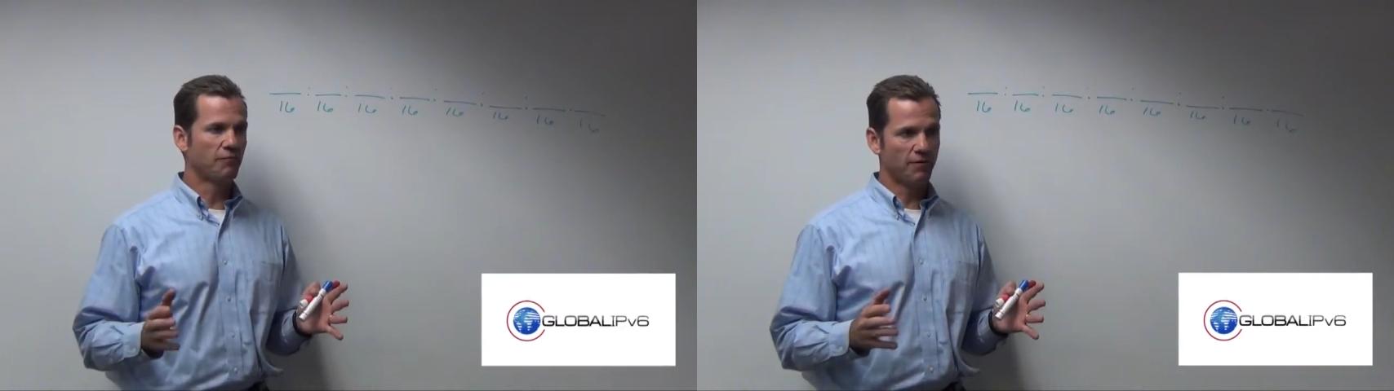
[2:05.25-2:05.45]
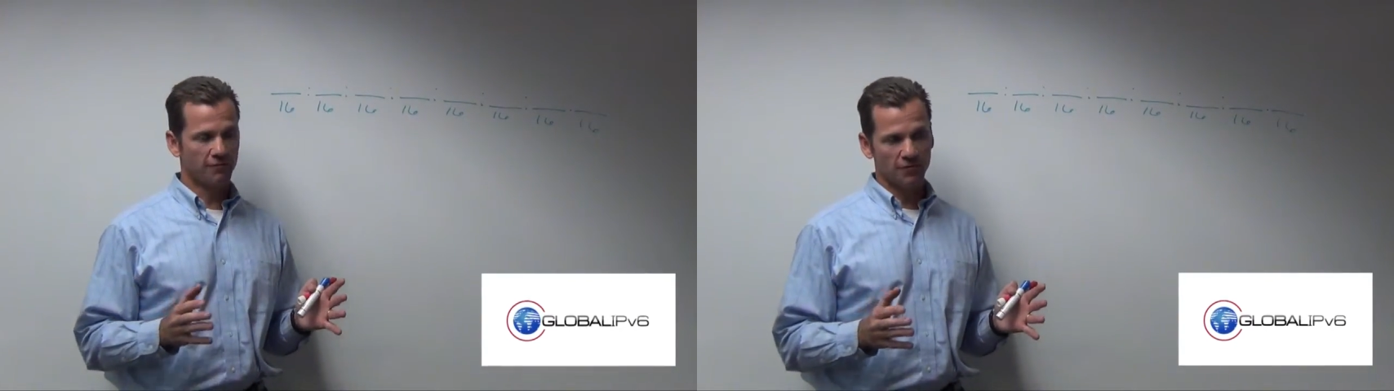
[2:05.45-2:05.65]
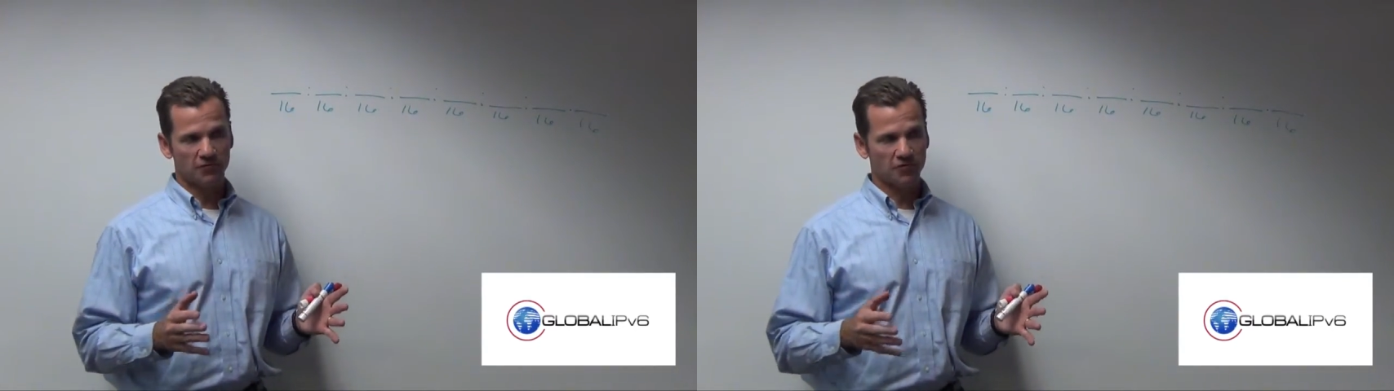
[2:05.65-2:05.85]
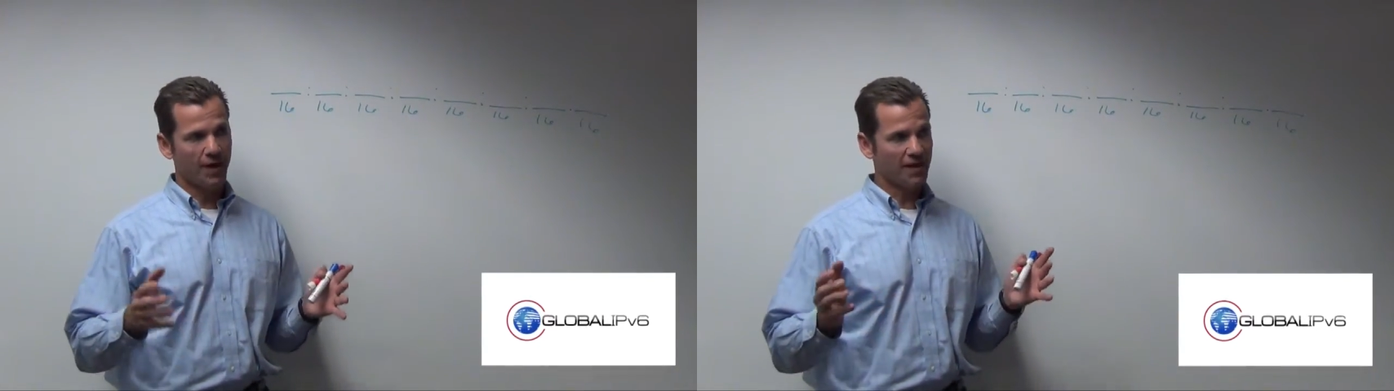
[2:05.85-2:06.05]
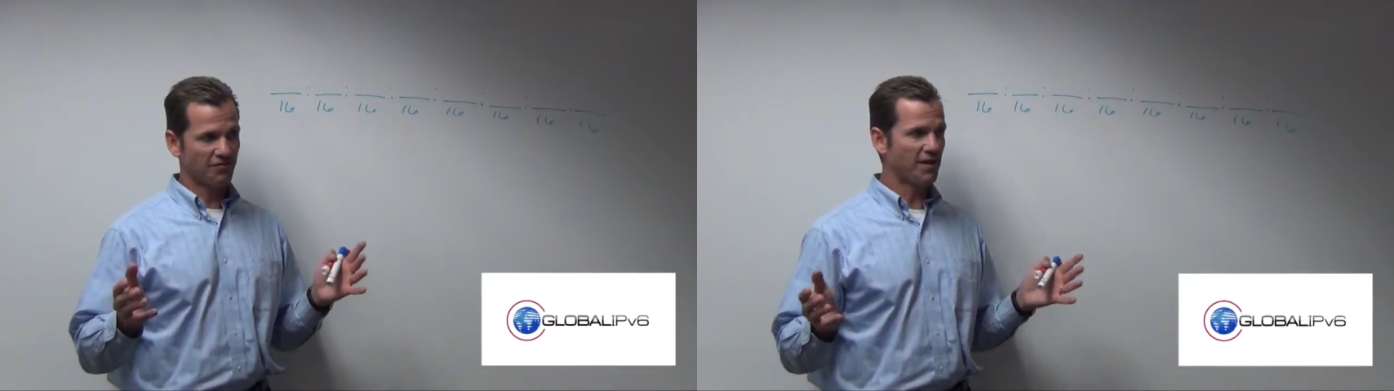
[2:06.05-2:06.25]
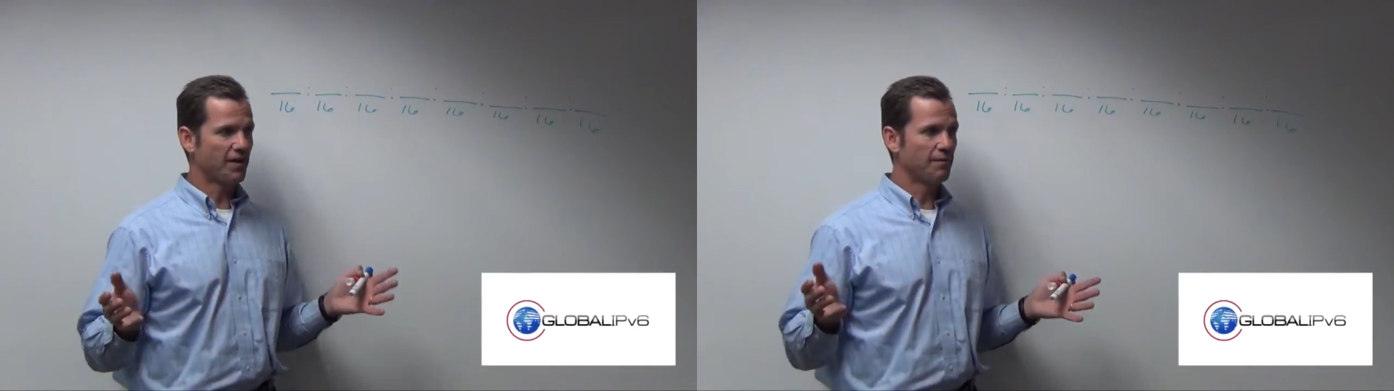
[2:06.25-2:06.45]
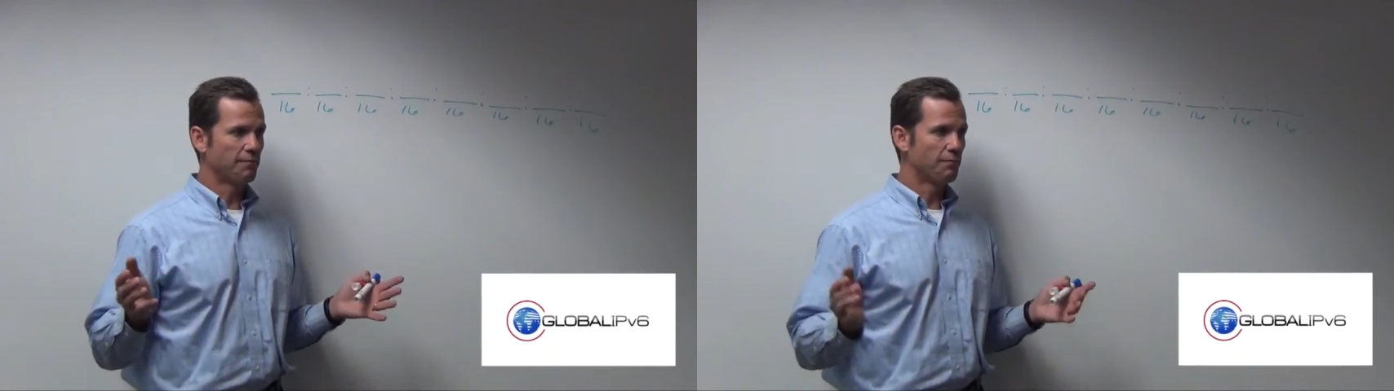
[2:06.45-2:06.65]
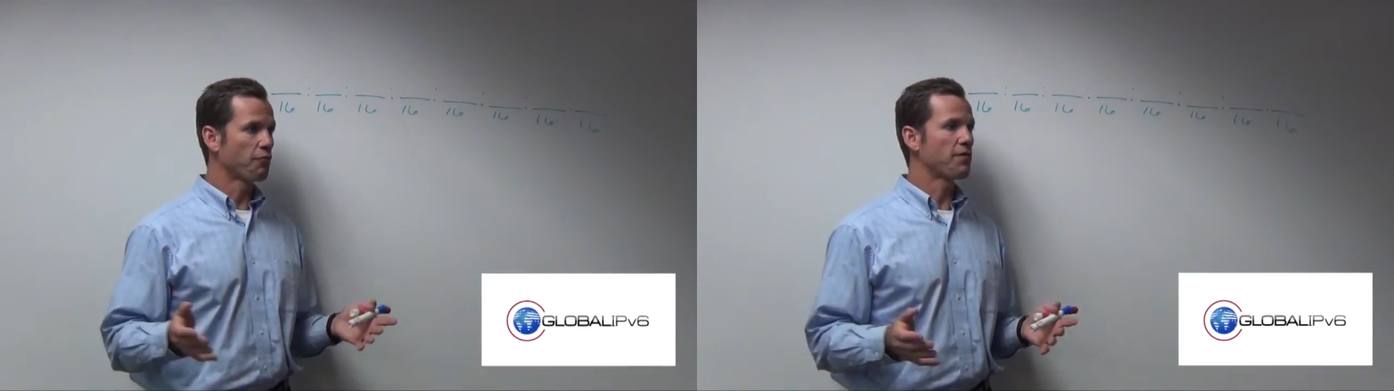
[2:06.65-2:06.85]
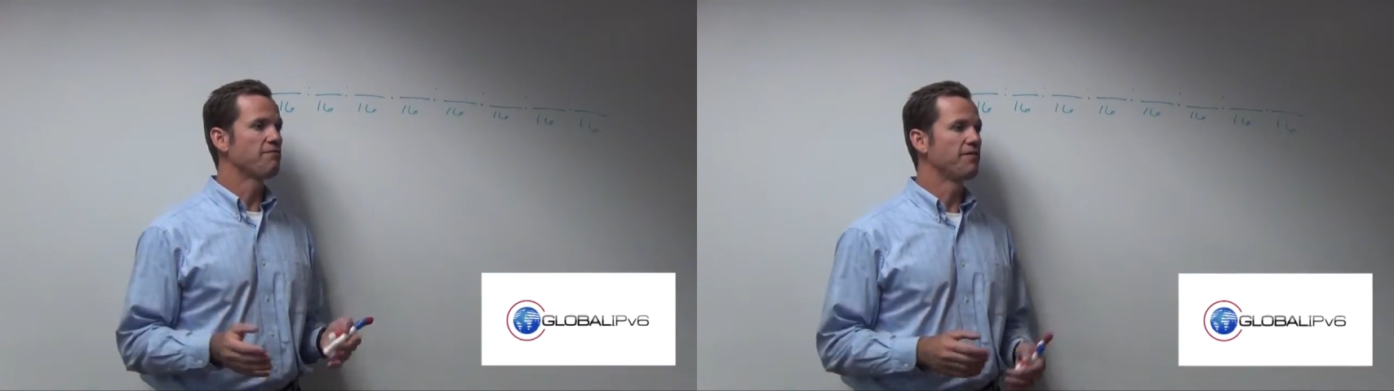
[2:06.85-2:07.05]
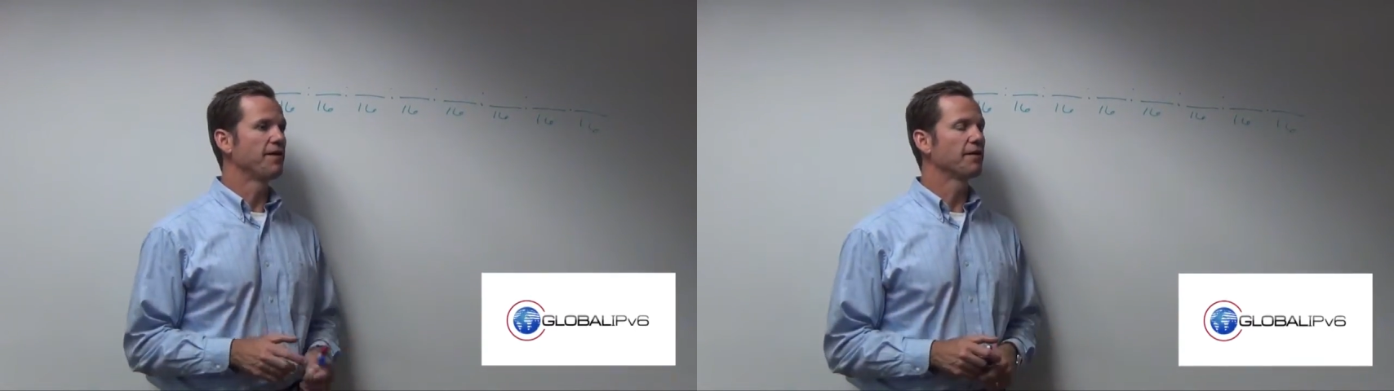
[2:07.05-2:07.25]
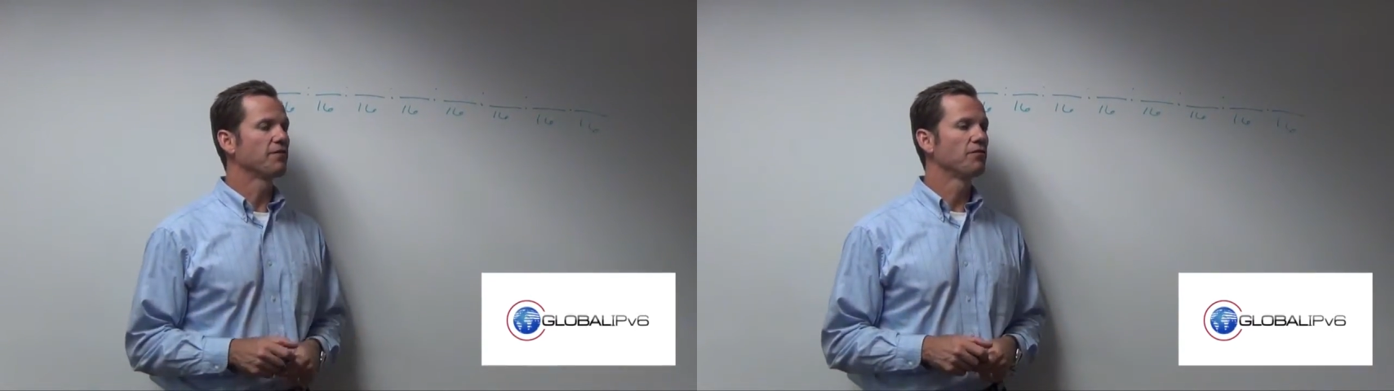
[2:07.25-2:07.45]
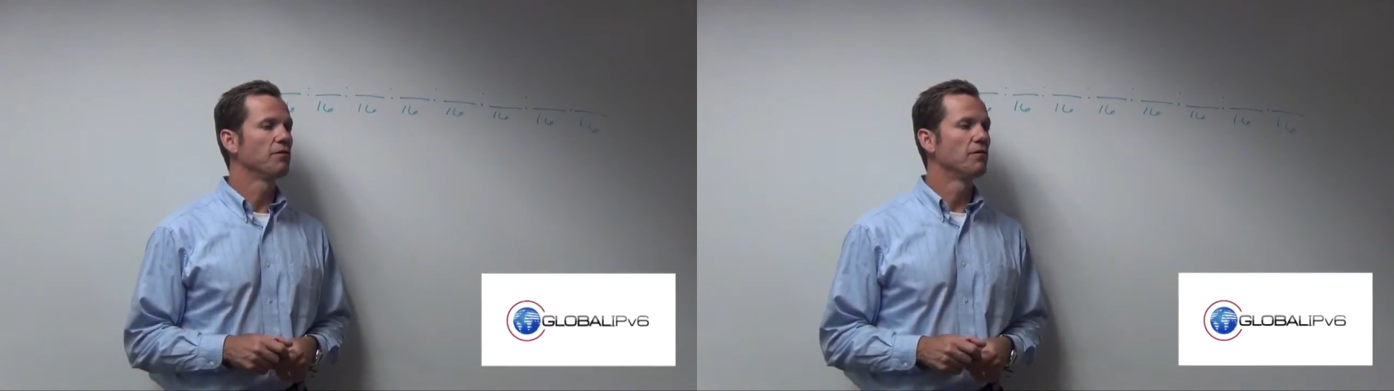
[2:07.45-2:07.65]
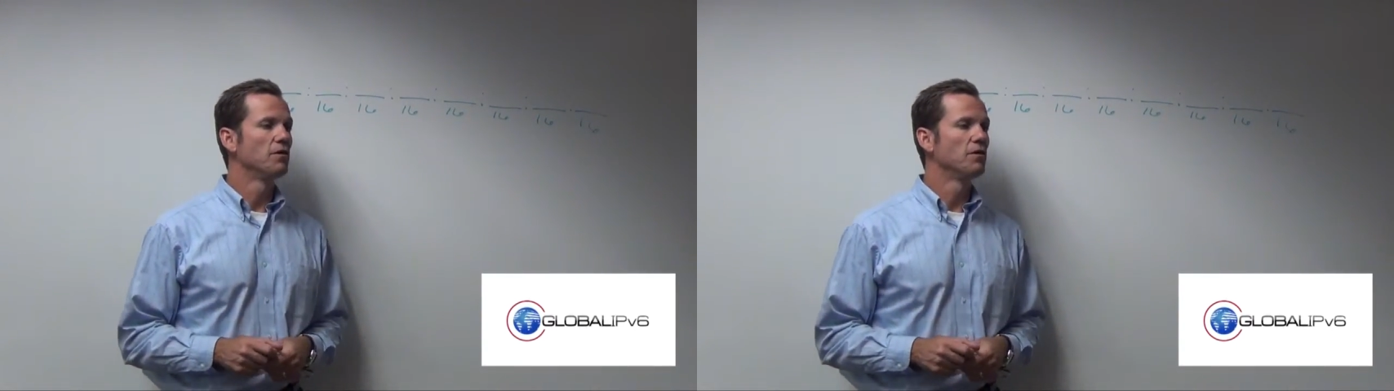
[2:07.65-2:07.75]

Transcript: refer to as a prefix.